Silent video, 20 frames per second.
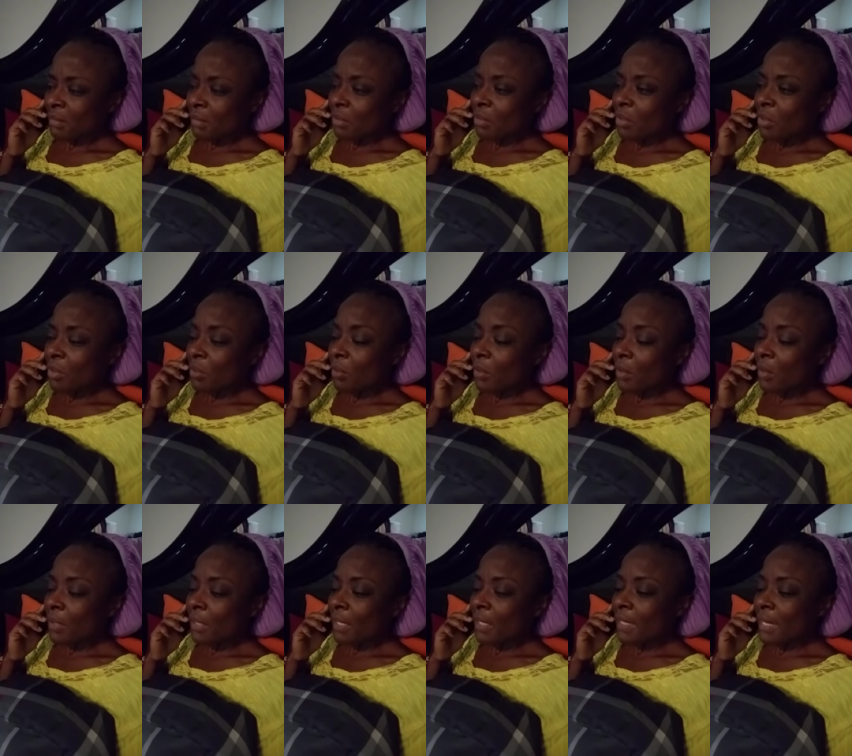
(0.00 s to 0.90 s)
Look,
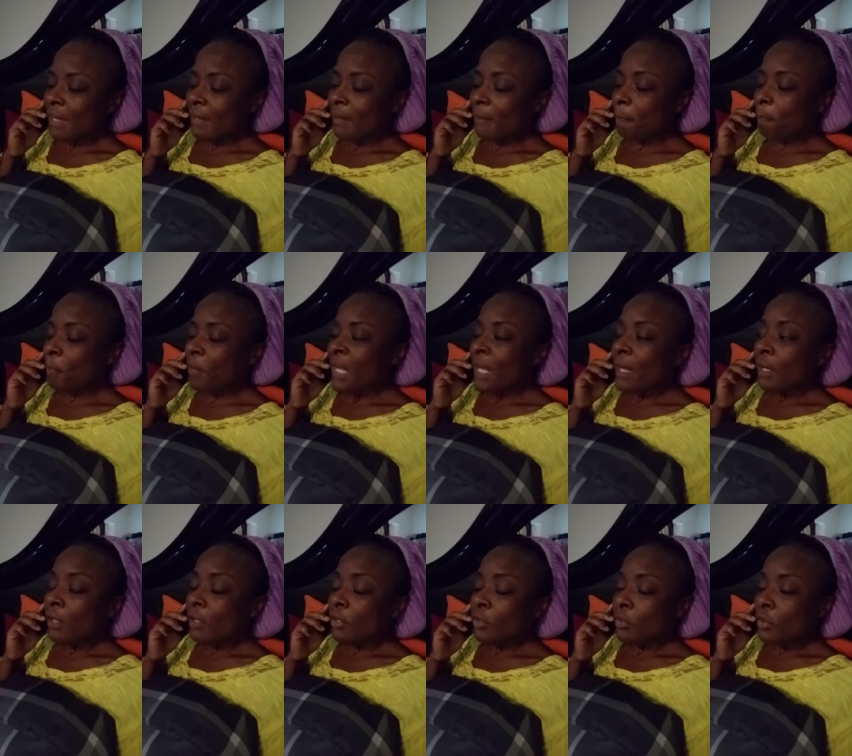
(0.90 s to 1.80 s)
okay, ne
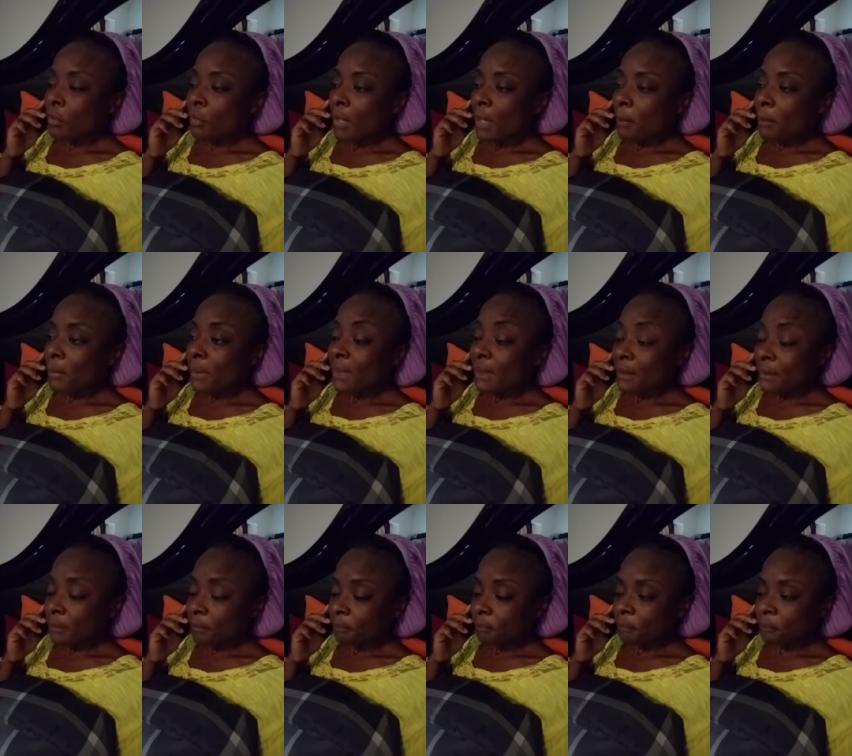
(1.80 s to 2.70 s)
you know what? Please,
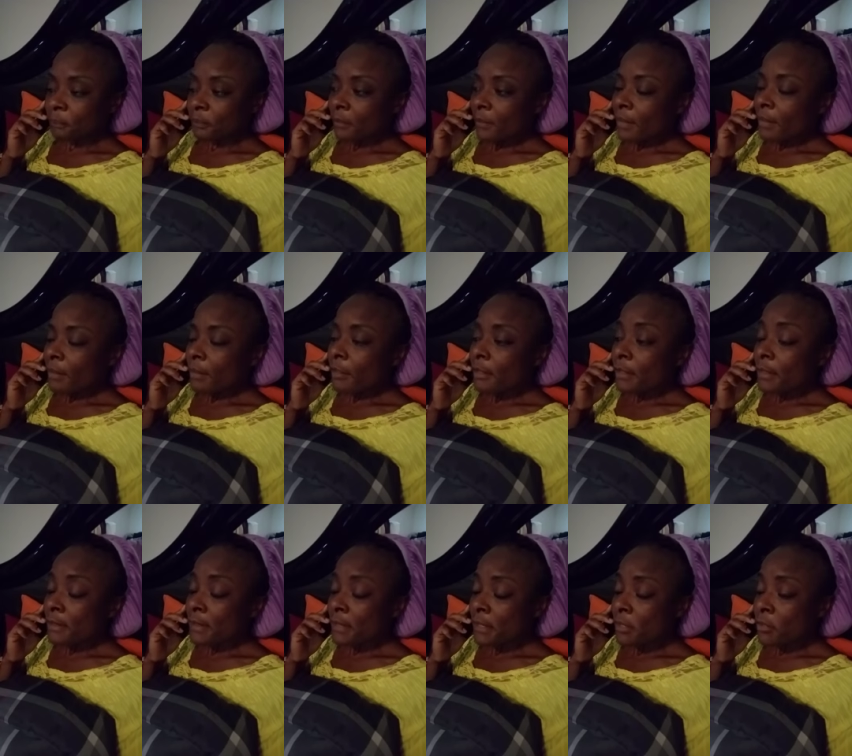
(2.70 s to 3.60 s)

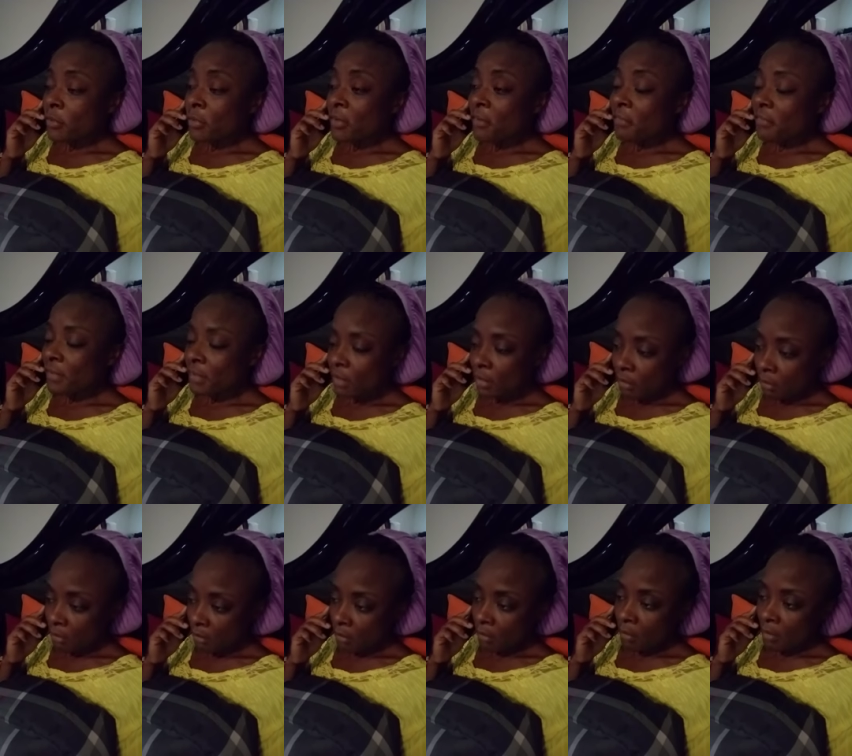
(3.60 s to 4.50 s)
just do the
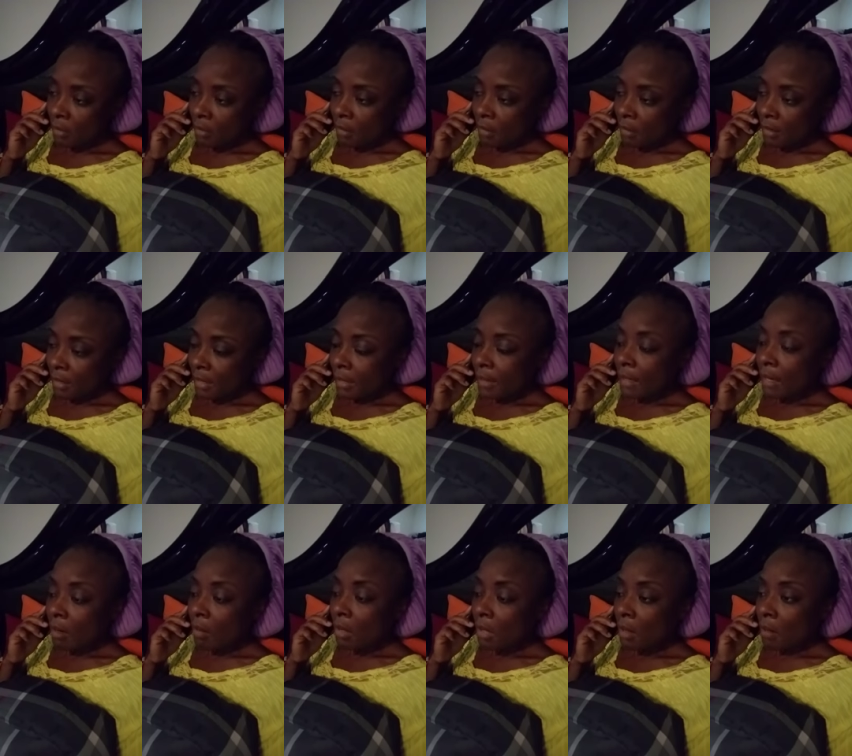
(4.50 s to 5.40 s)
video and
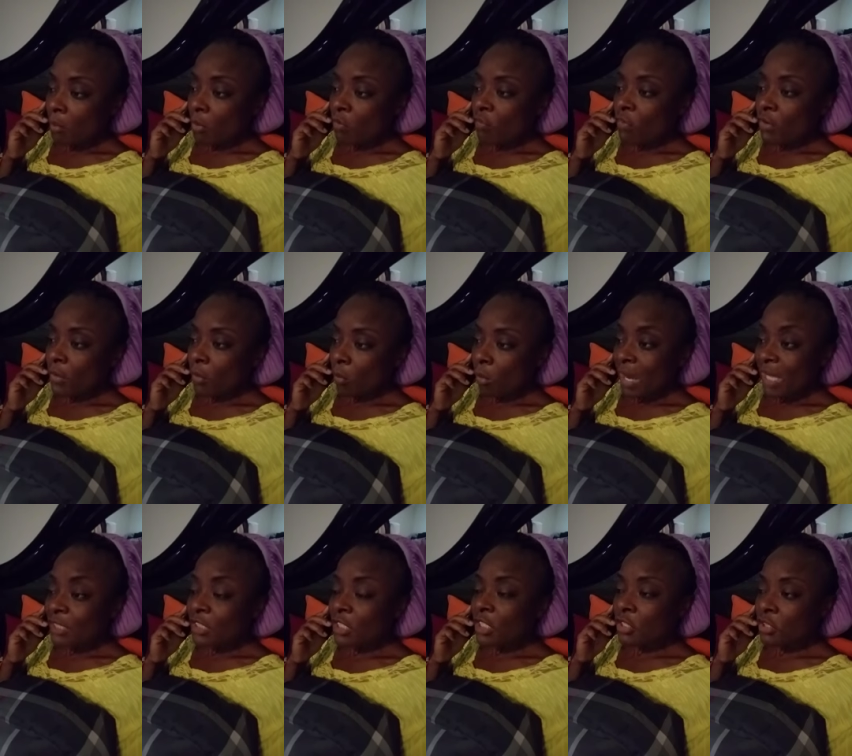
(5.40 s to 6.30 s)
I'll come over and
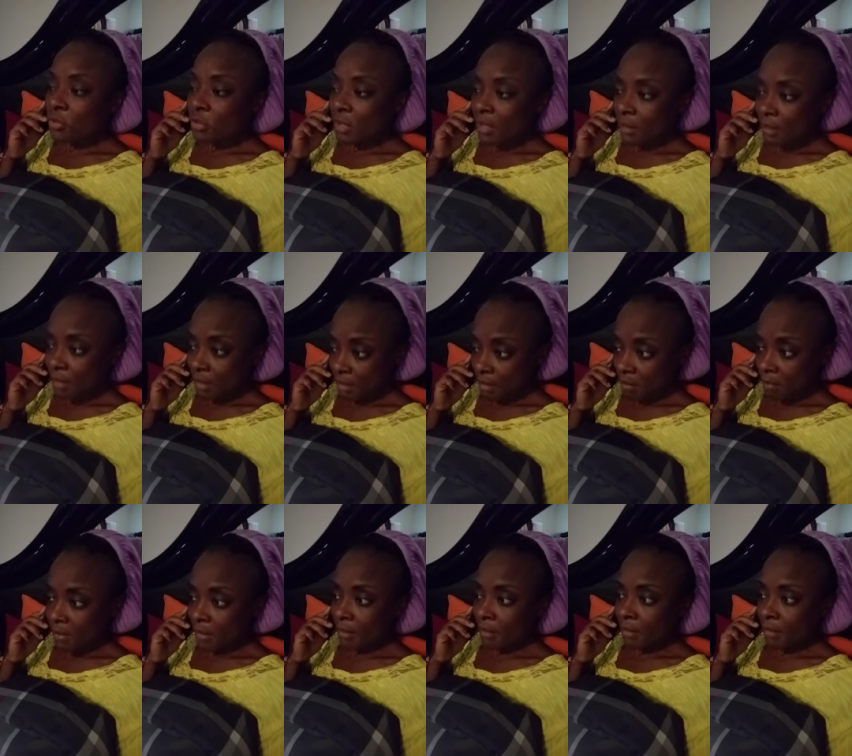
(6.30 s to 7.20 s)
watch it. You can
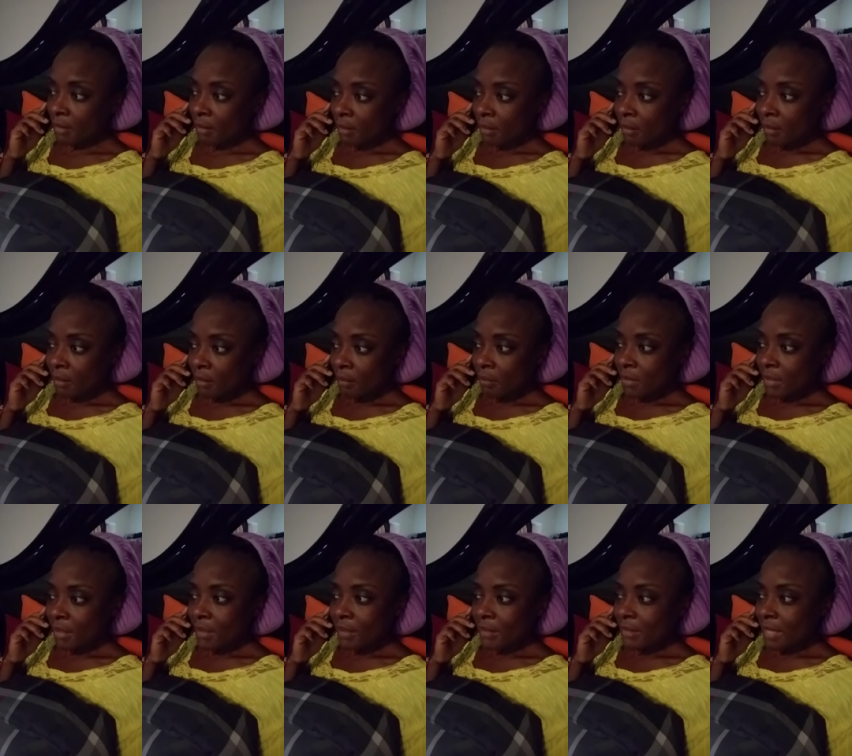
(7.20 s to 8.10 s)
keep it
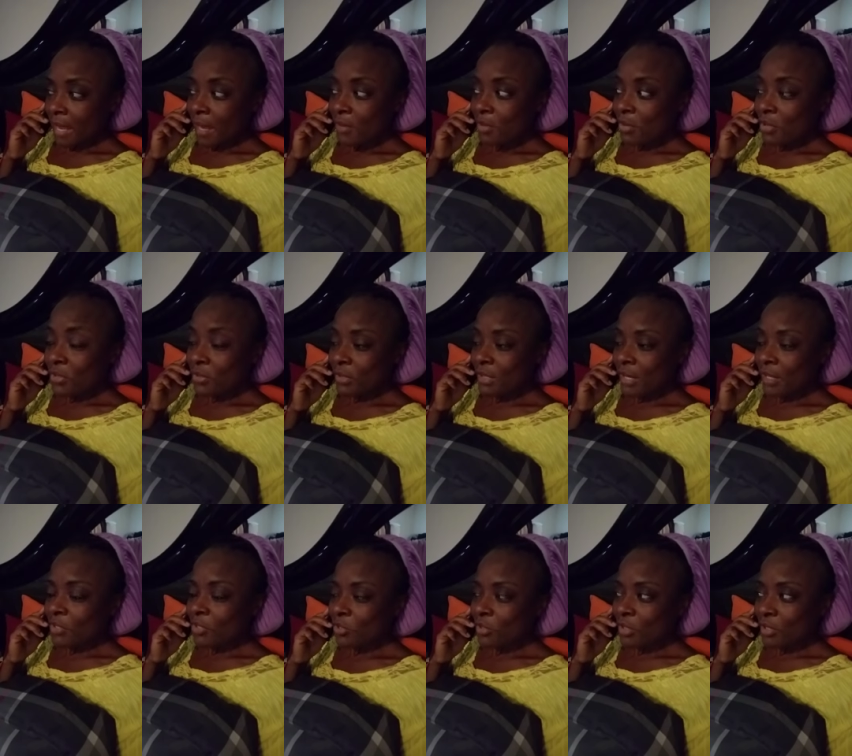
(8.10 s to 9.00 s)
because I know you're
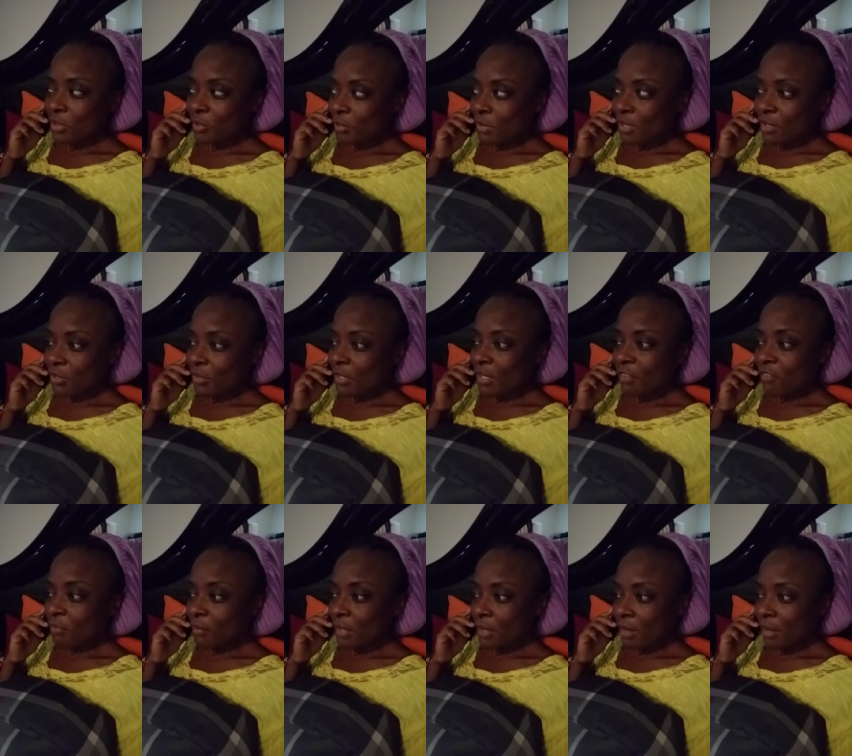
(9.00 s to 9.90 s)
not trust me to
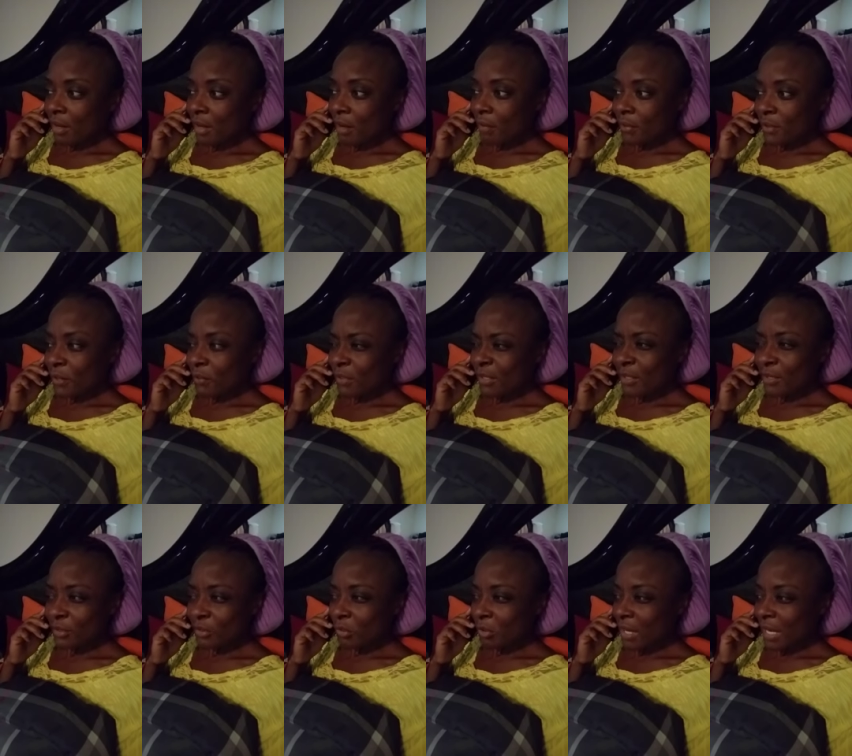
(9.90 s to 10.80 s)
give me a copy.
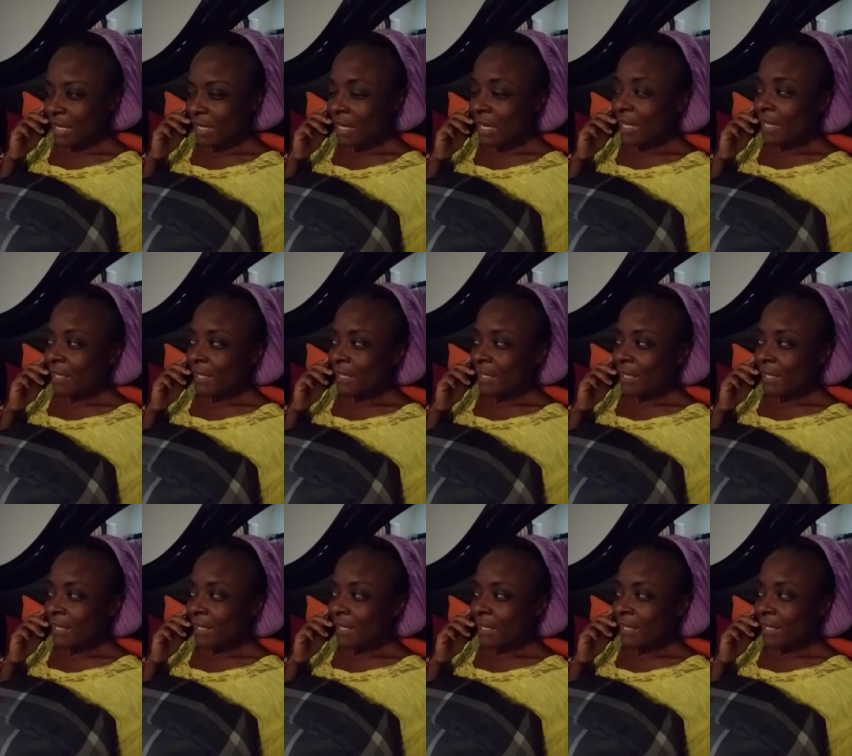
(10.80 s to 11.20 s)
Because, one,